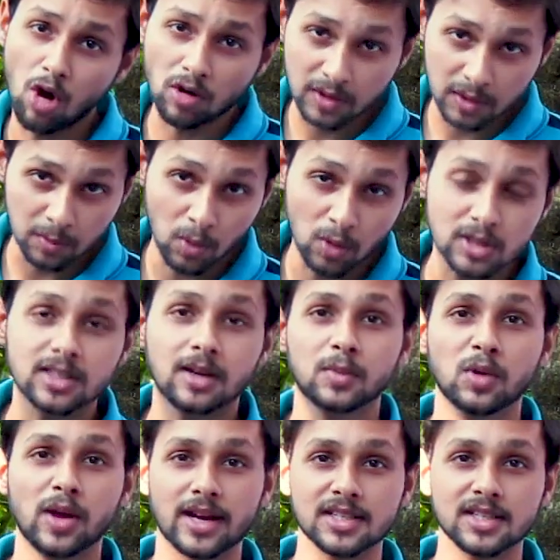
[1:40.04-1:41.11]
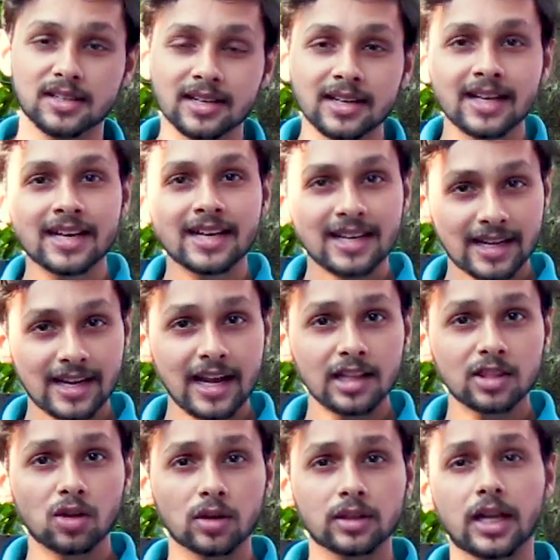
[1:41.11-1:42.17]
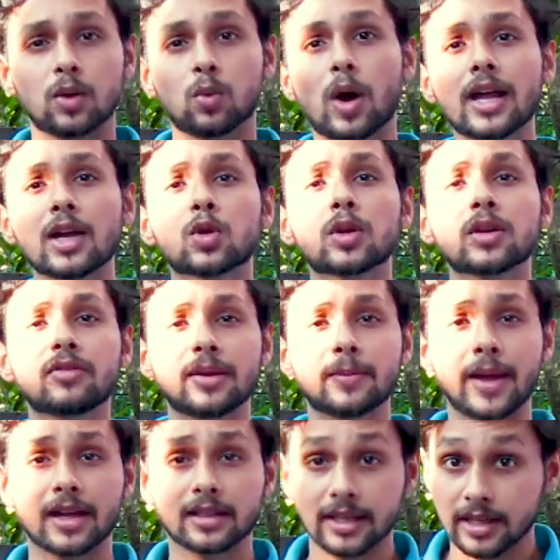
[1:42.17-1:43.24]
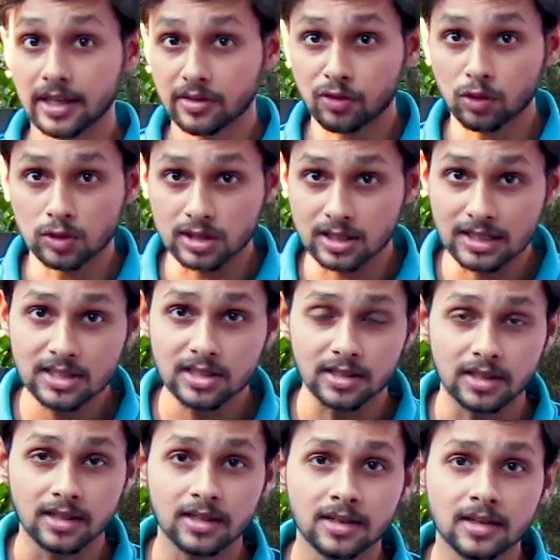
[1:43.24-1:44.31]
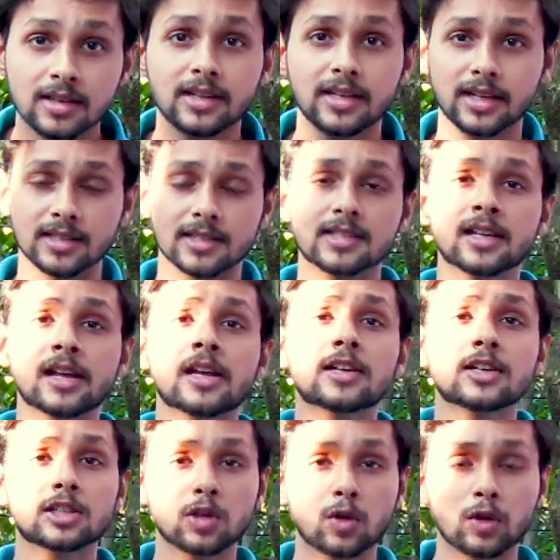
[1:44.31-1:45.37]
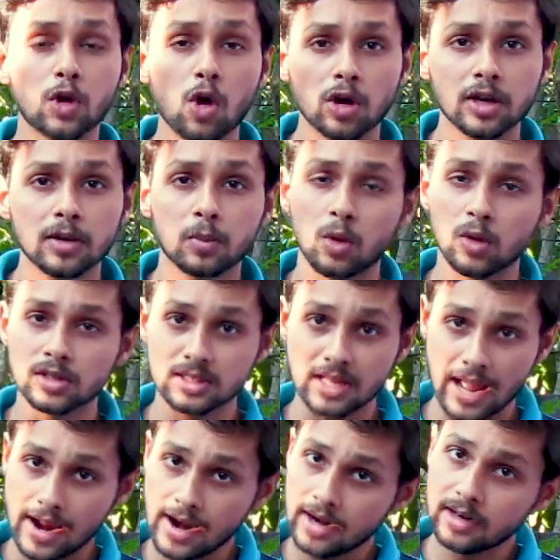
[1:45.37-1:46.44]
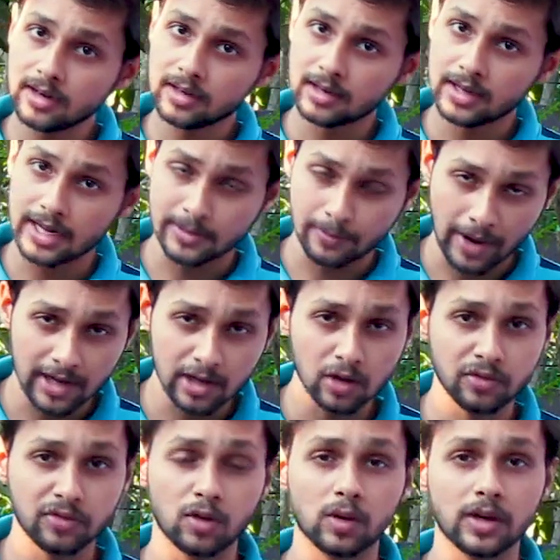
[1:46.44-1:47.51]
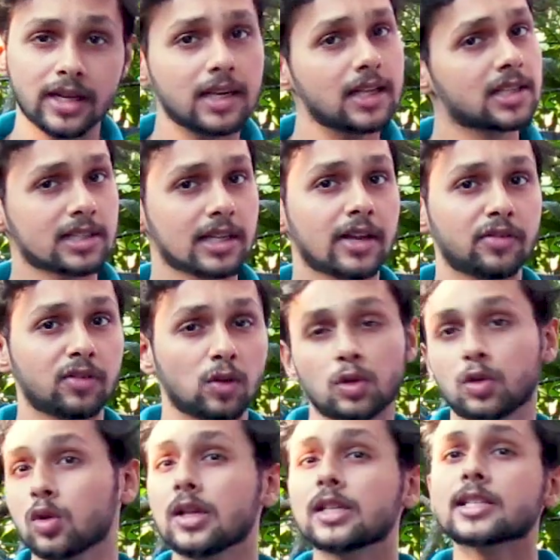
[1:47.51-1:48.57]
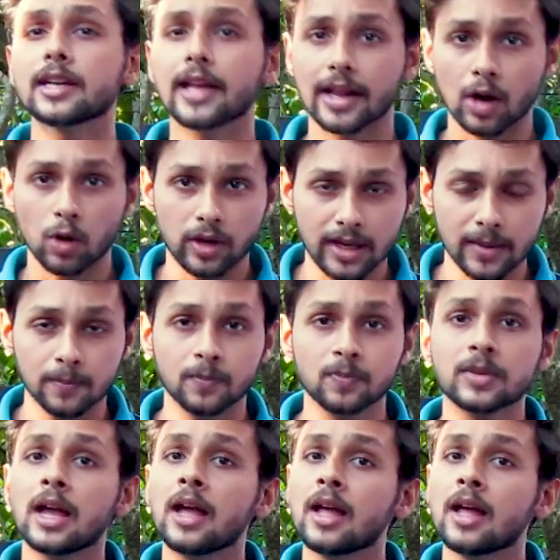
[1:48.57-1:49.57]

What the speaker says: Dr. Bose come to action. He thought that why couldn't we make the earphones listen? Yes. So Dr. Bose added a microphone in his earphone to listen around him.